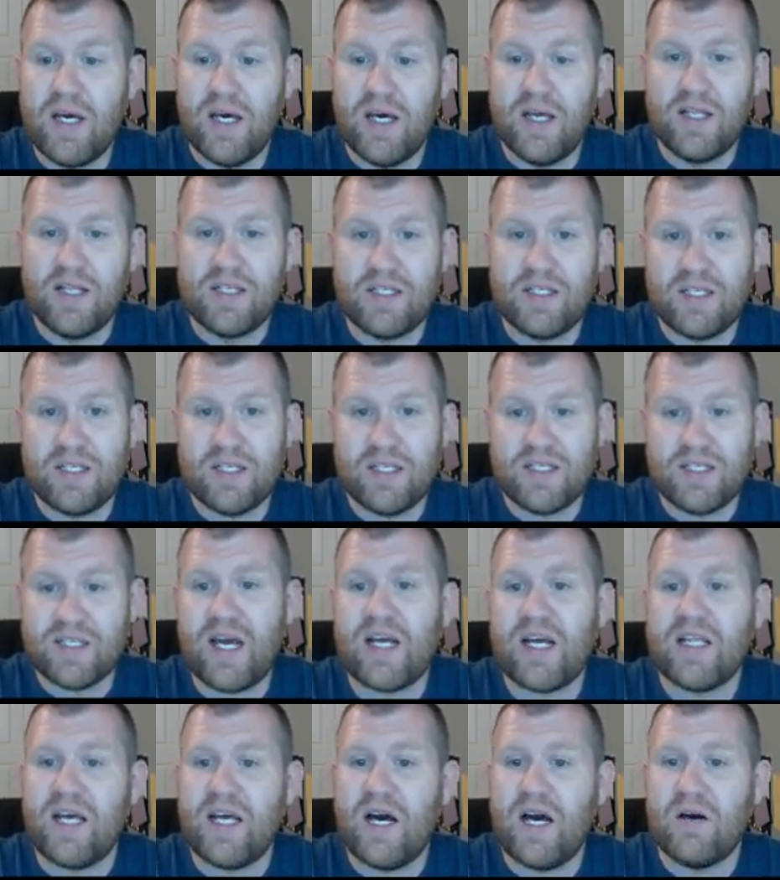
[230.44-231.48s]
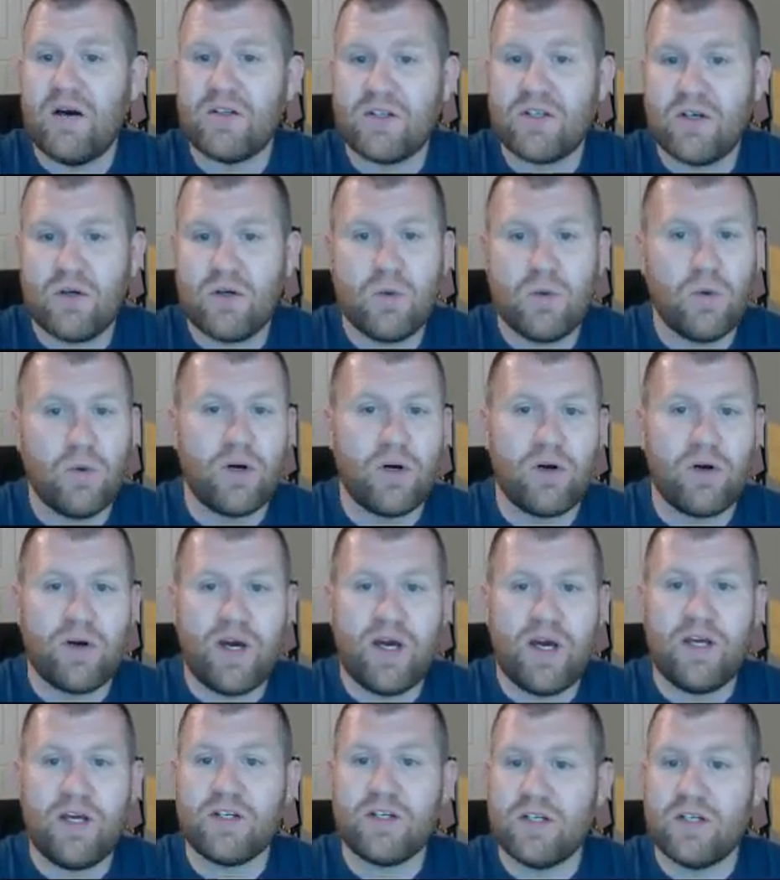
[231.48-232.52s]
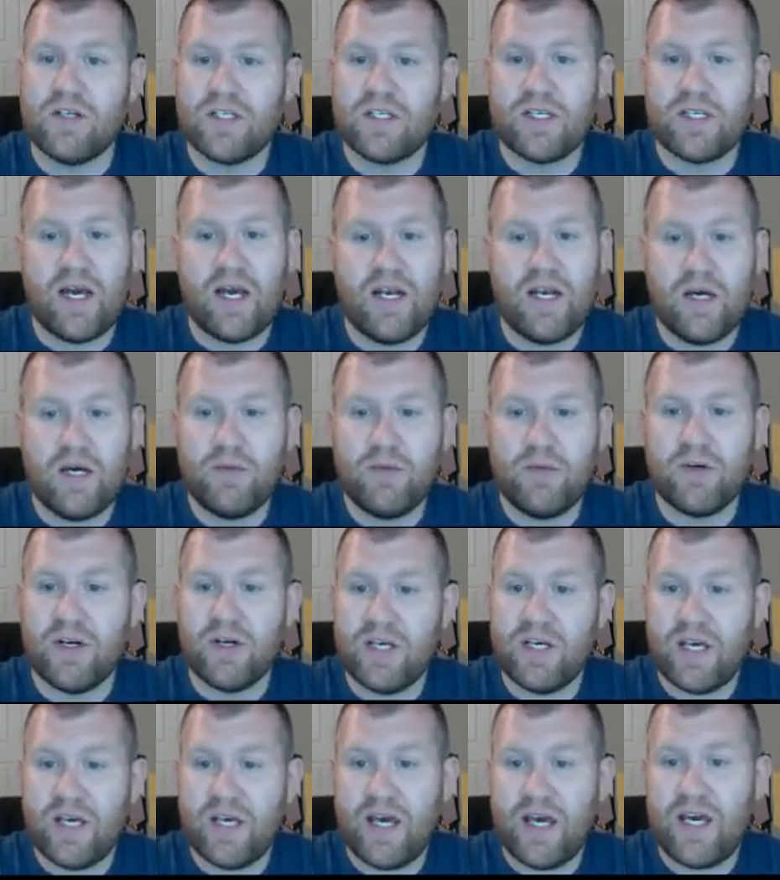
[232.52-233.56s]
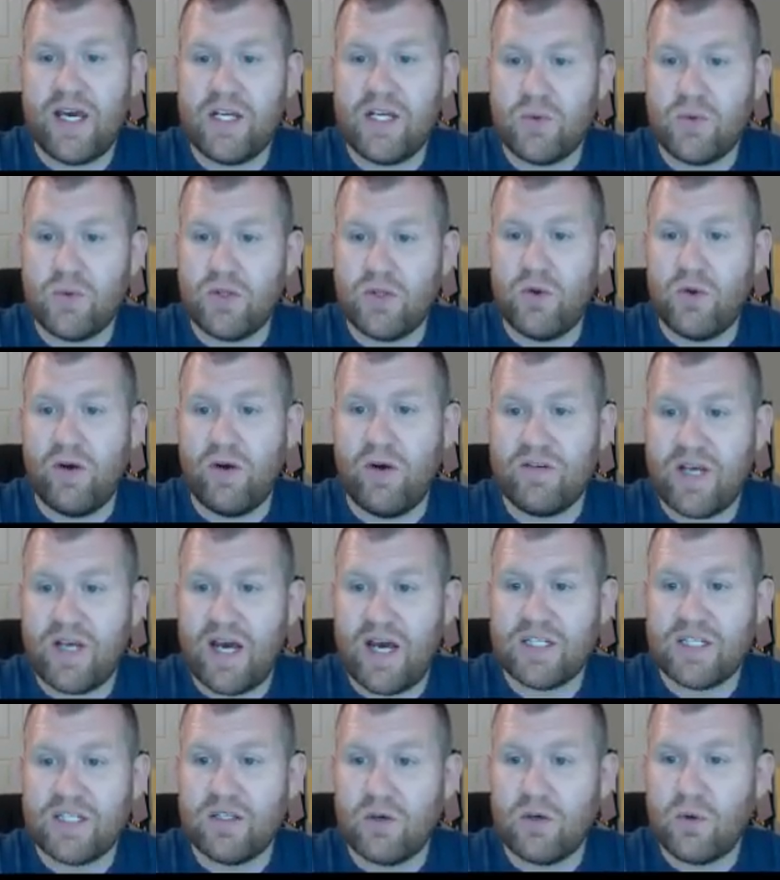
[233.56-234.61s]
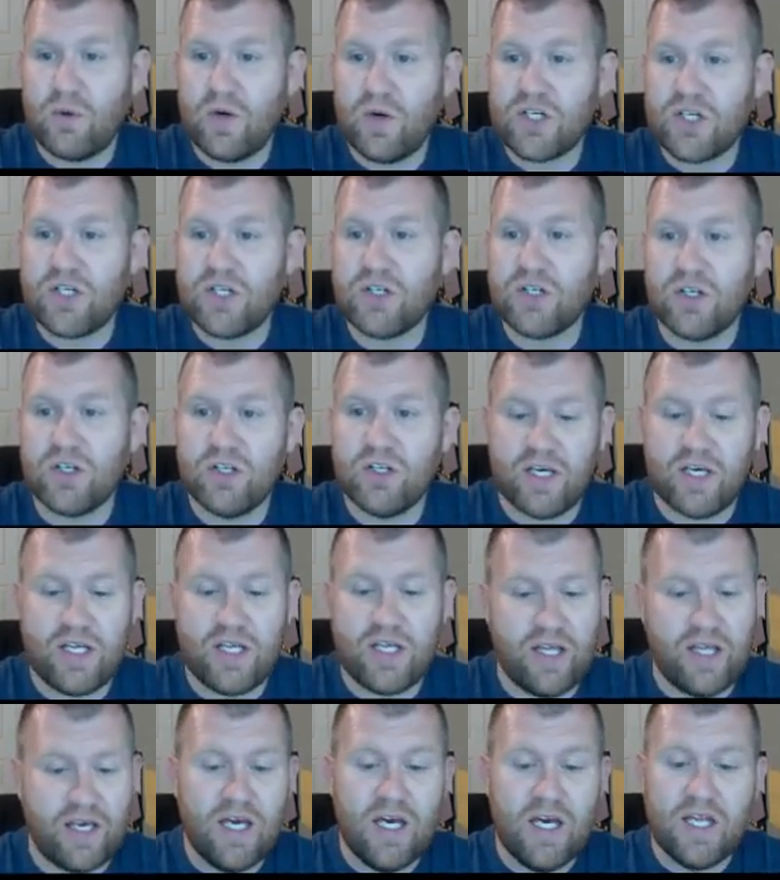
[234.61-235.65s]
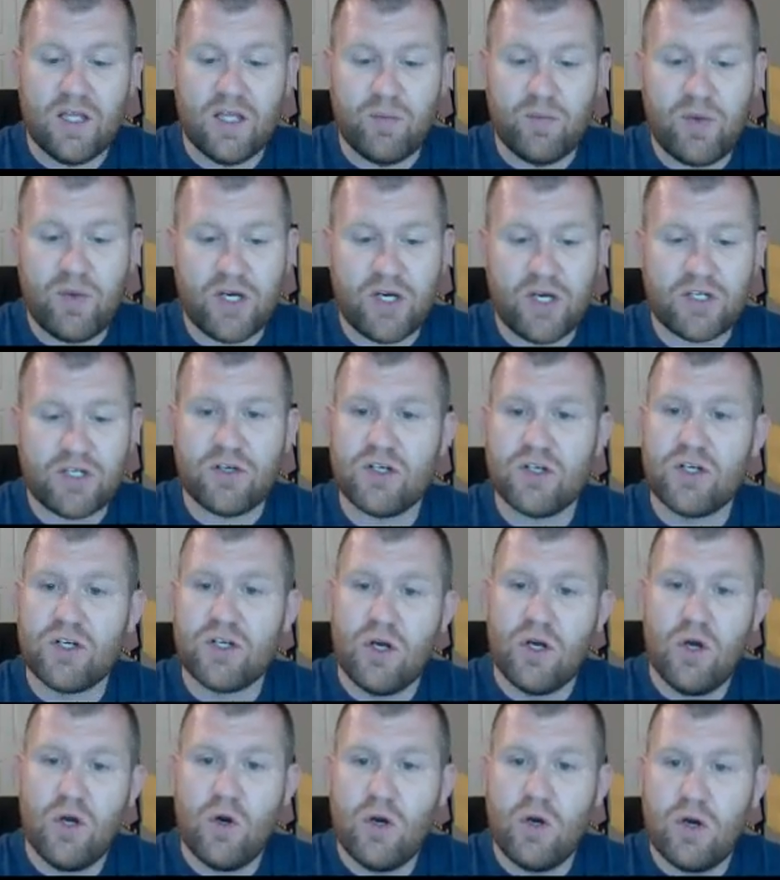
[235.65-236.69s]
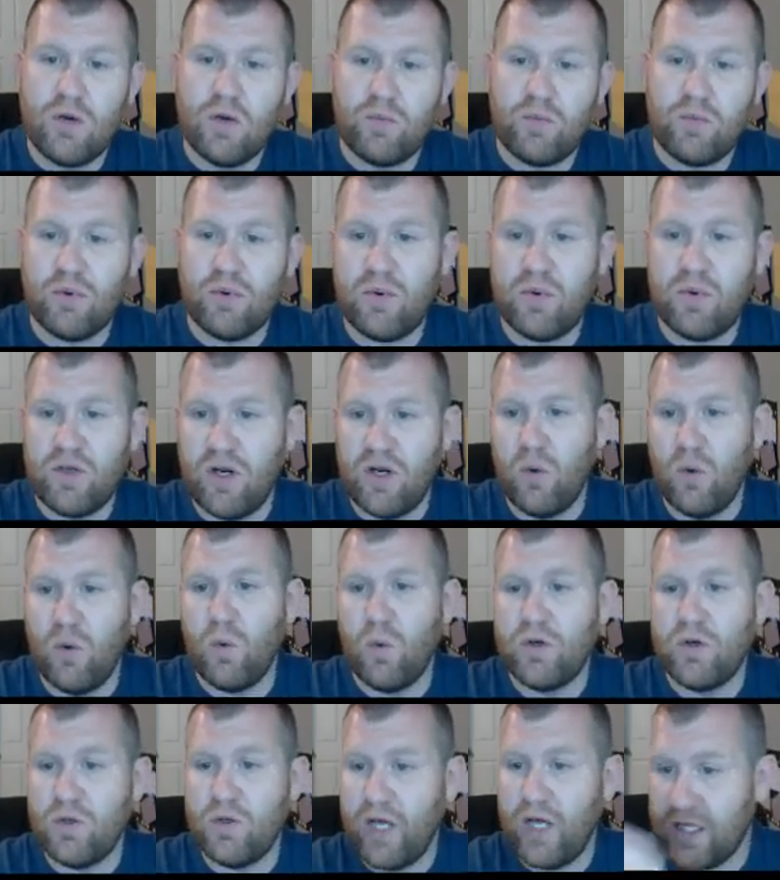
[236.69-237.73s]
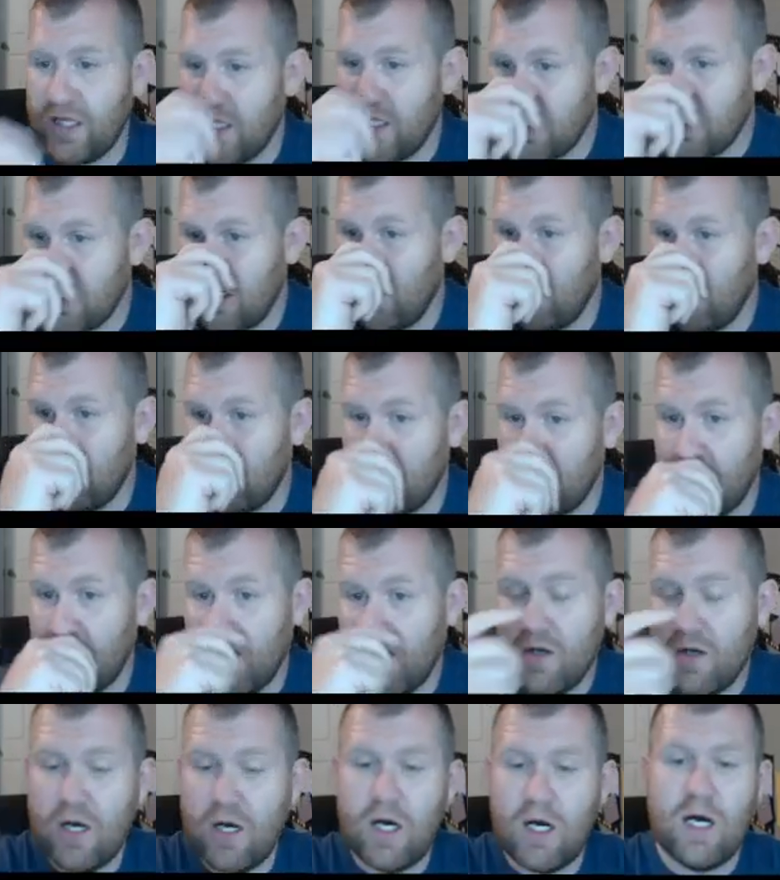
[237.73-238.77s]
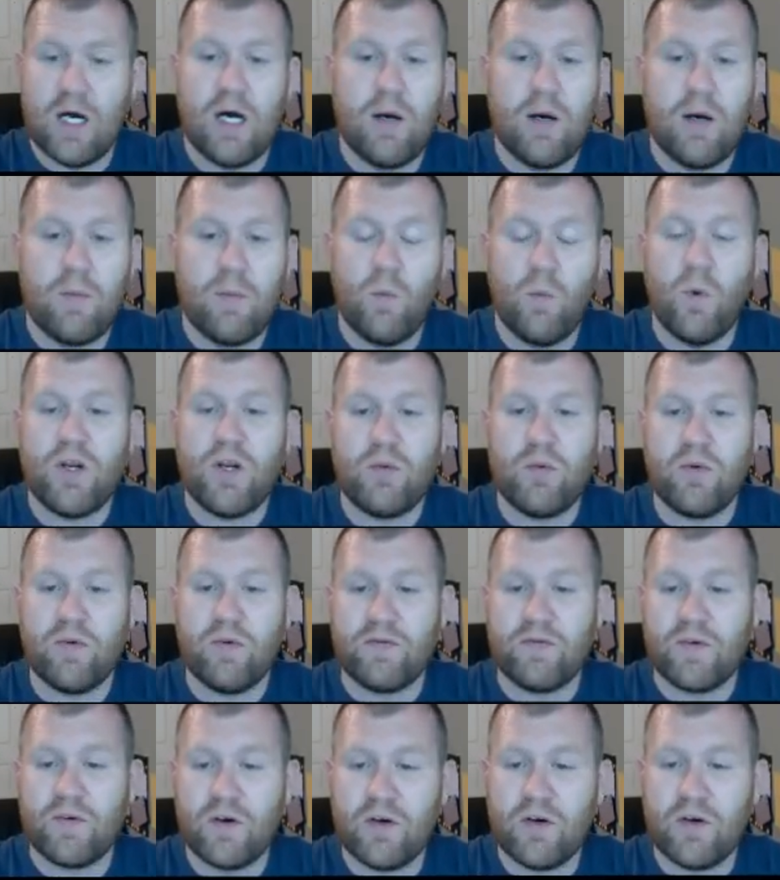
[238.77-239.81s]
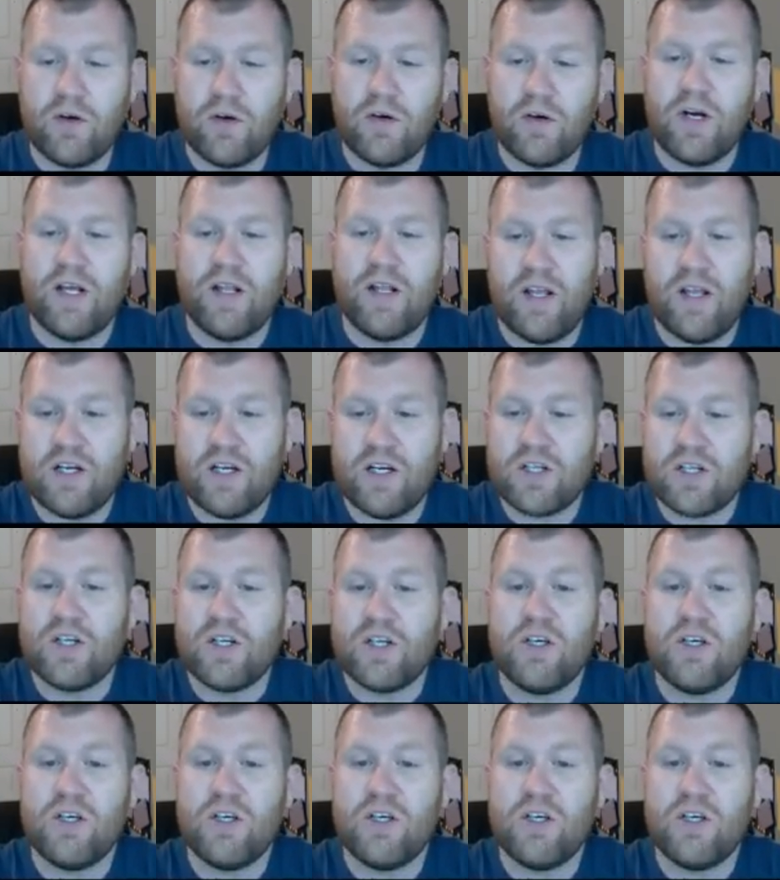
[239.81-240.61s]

and this is exactly how it's going to work. Okay, you're just going to sign up, you're going to engage with whoever's asking the questions, you're going to look at like the pictures, you know, do you like this color, what do you prefer, and then they're just going